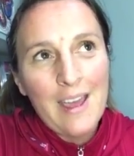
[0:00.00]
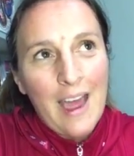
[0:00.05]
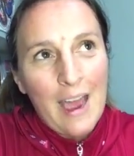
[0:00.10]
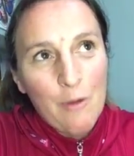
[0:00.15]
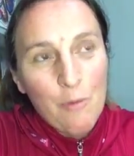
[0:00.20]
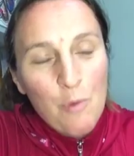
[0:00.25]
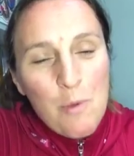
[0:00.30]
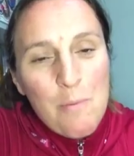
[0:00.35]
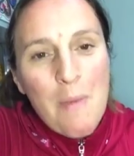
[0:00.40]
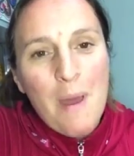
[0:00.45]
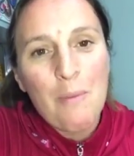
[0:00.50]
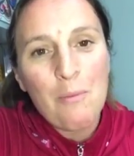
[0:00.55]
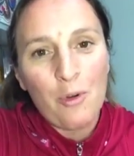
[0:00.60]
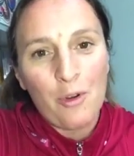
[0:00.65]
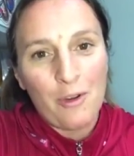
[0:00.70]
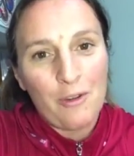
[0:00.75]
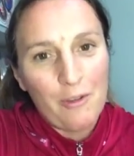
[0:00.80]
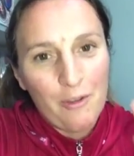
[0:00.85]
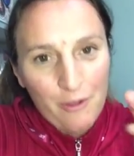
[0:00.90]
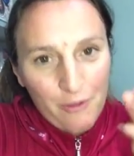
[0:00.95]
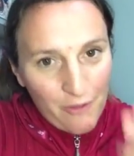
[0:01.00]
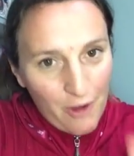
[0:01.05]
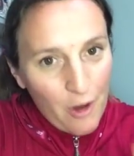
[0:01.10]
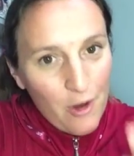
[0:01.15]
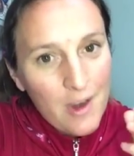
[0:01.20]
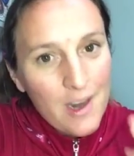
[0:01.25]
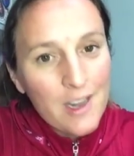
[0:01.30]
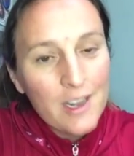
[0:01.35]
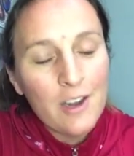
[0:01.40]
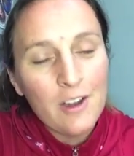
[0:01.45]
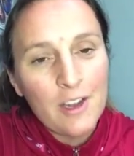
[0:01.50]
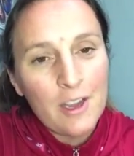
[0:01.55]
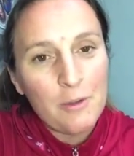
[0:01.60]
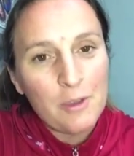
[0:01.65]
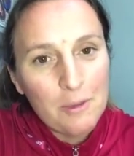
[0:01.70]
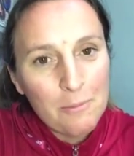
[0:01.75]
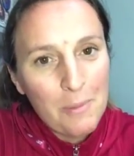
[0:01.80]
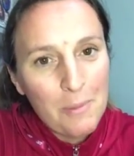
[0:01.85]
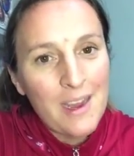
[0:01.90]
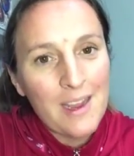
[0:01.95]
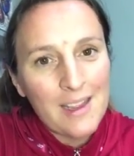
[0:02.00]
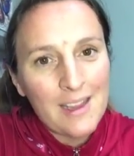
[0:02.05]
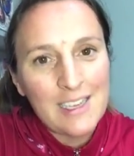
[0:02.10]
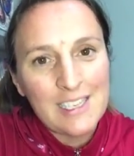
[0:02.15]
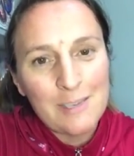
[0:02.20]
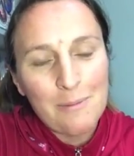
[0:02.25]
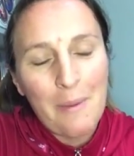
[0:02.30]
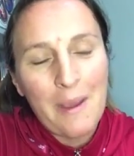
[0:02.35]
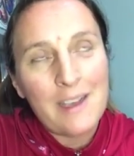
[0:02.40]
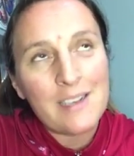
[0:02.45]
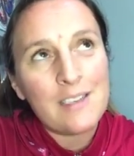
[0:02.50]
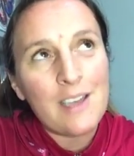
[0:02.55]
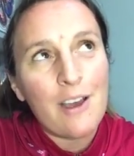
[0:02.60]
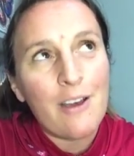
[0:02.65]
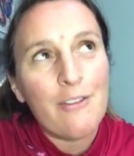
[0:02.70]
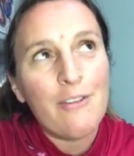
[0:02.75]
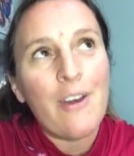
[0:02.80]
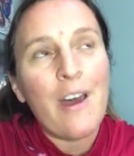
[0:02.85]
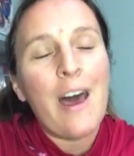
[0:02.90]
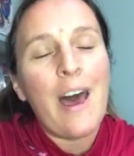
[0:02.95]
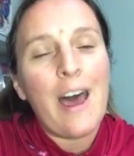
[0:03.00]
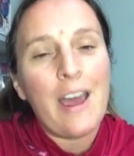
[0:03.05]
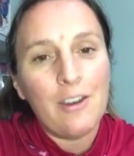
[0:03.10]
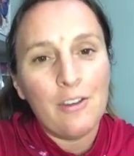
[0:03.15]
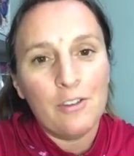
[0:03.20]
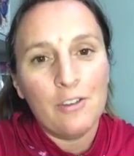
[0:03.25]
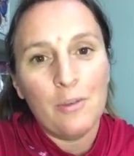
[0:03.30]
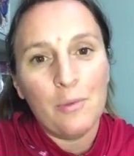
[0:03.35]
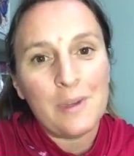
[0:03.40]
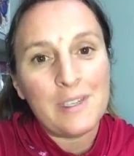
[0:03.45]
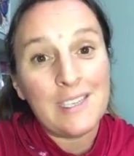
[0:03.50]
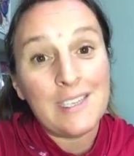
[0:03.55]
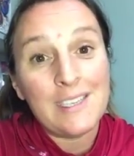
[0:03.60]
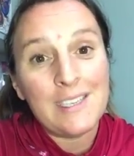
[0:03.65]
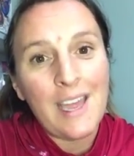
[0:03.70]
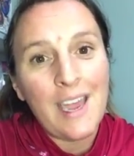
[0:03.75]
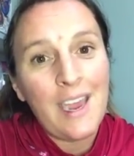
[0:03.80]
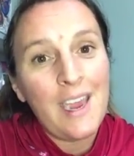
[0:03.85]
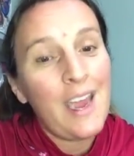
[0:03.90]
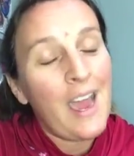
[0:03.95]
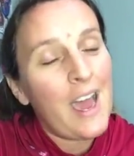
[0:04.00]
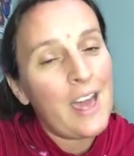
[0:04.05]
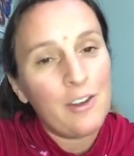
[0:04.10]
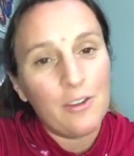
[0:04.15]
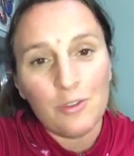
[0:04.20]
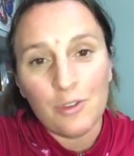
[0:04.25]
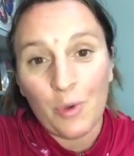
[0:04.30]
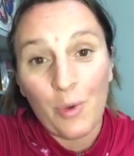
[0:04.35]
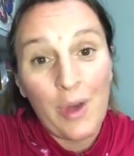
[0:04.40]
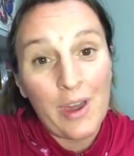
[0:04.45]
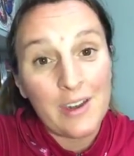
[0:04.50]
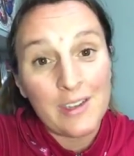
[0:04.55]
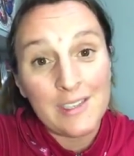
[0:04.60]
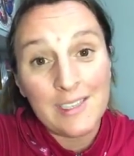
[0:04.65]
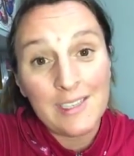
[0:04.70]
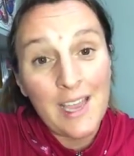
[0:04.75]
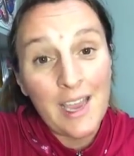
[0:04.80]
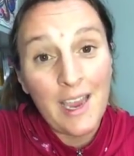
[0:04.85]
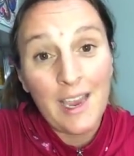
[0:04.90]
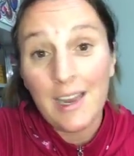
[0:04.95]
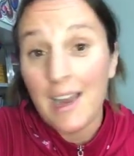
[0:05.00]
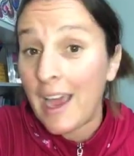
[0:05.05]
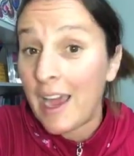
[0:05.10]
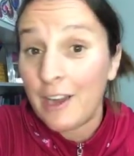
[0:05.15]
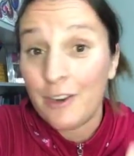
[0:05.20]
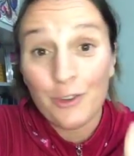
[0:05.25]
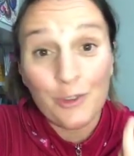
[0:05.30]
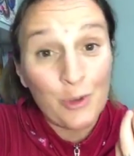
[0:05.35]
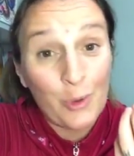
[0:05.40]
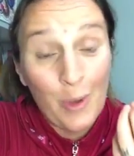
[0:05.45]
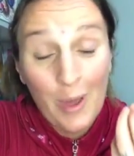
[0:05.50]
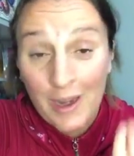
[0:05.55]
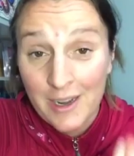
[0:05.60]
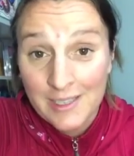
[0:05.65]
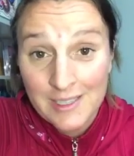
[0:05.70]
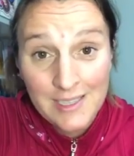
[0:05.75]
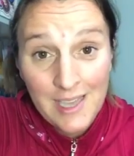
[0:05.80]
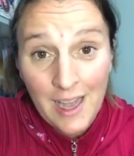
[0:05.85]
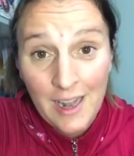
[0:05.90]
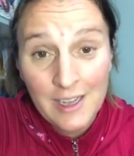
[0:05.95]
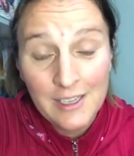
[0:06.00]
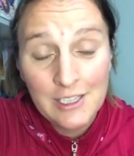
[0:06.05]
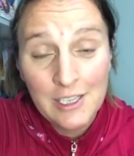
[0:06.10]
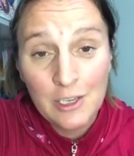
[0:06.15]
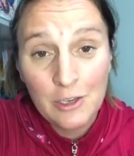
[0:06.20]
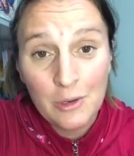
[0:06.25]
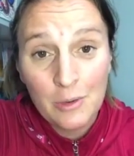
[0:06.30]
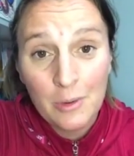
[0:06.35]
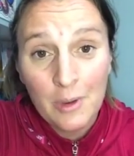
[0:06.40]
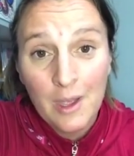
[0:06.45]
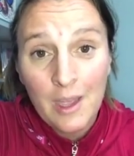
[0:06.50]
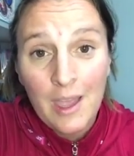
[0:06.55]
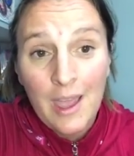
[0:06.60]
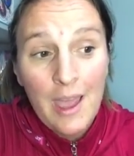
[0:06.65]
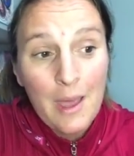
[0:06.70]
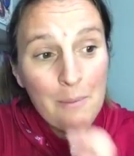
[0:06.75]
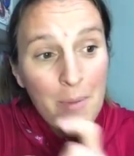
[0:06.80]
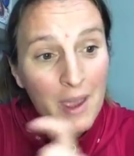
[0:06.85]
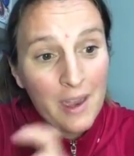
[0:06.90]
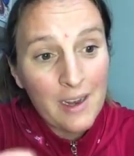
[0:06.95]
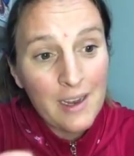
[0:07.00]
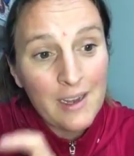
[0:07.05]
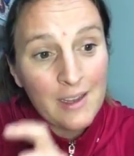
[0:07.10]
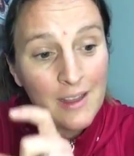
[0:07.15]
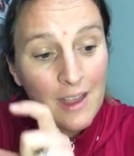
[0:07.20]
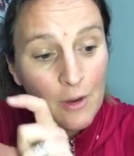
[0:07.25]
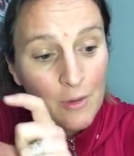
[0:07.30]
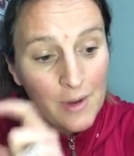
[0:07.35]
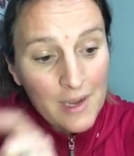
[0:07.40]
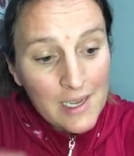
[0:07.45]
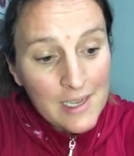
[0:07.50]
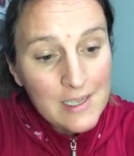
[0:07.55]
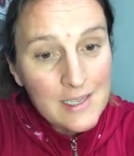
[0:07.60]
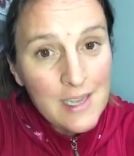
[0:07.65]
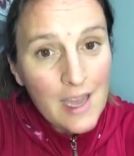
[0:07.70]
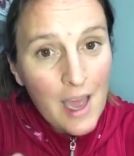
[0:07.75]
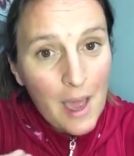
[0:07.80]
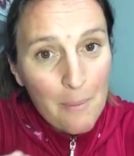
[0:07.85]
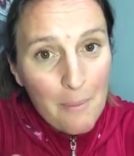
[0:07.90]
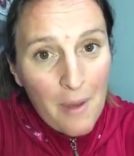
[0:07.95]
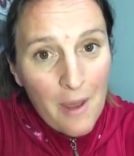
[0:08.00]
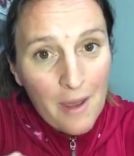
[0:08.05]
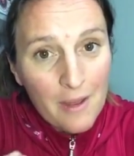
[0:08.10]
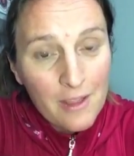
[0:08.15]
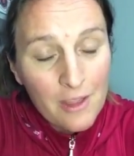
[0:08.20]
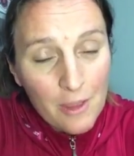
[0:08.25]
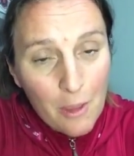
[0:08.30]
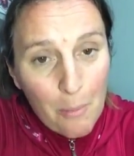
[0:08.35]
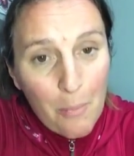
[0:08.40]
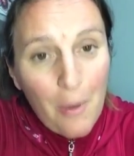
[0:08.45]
I remember very clearly being in the space of I don't know what to say. I don't know how to say it. I don't know how to sell it to, but there is the